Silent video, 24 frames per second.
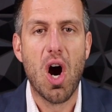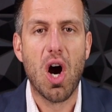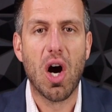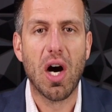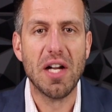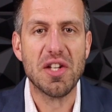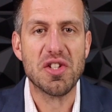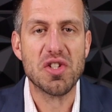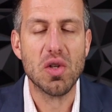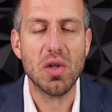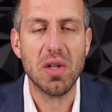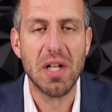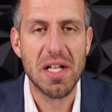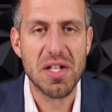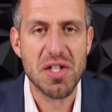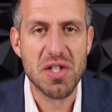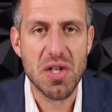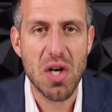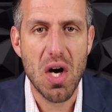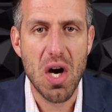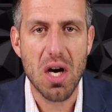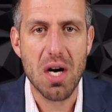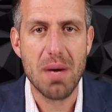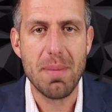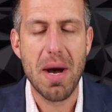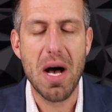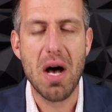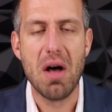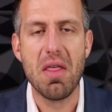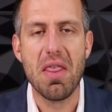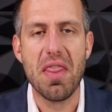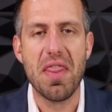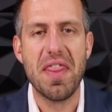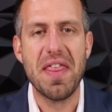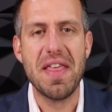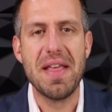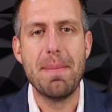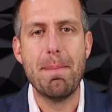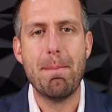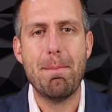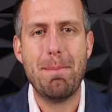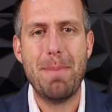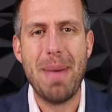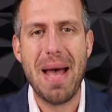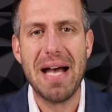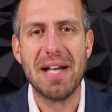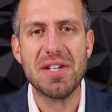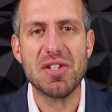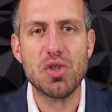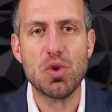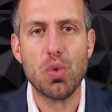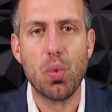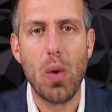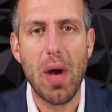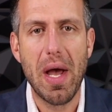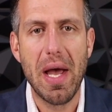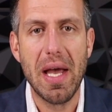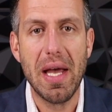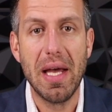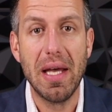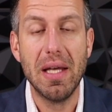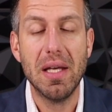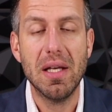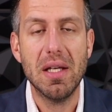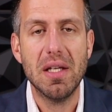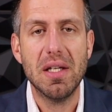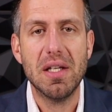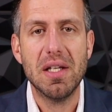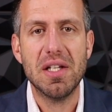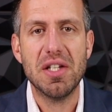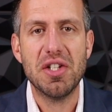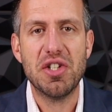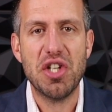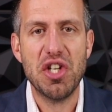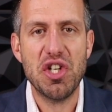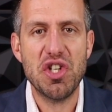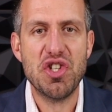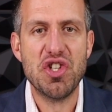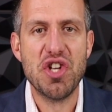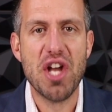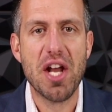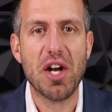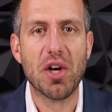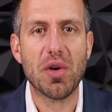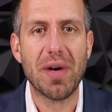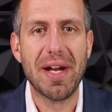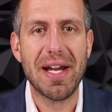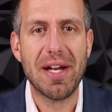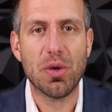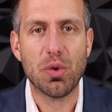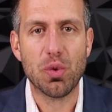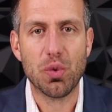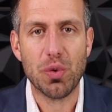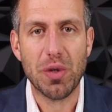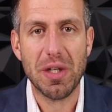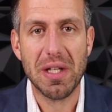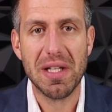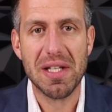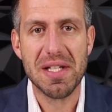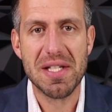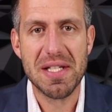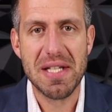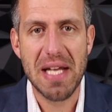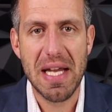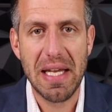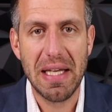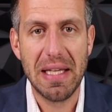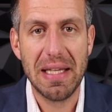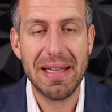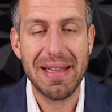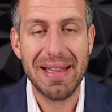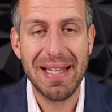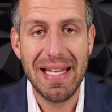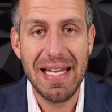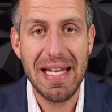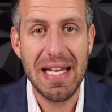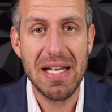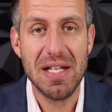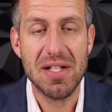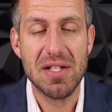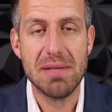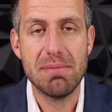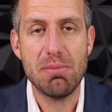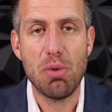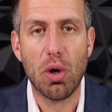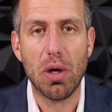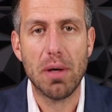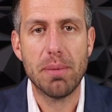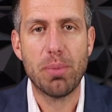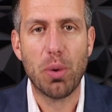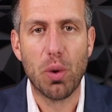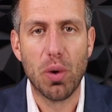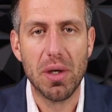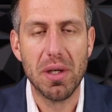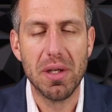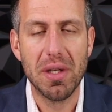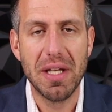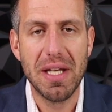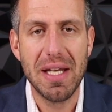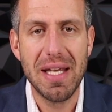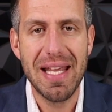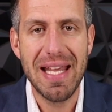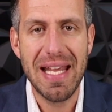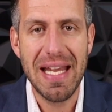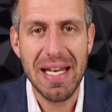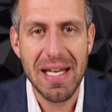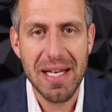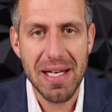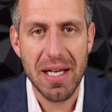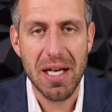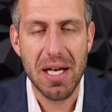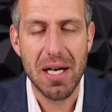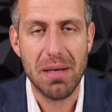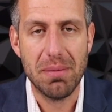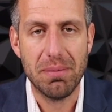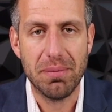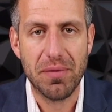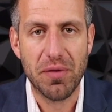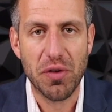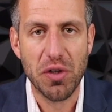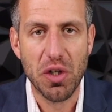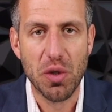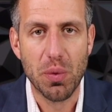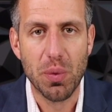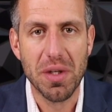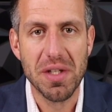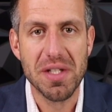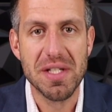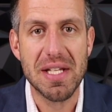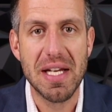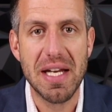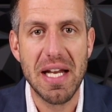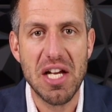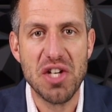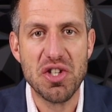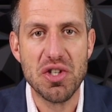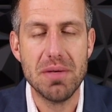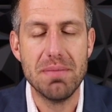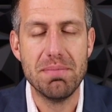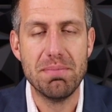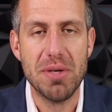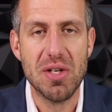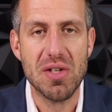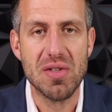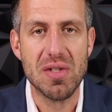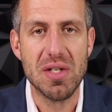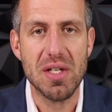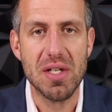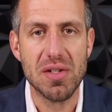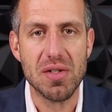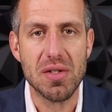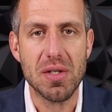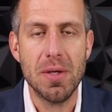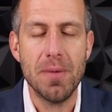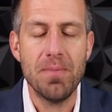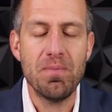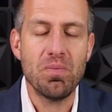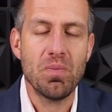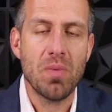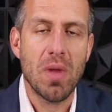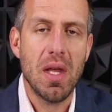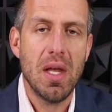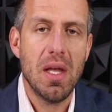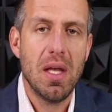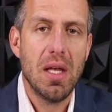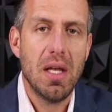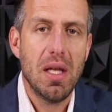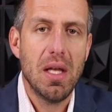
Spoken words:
All right, so let's talk about the best way to generate real estate leads and, more importantly, income for your real estate agent business.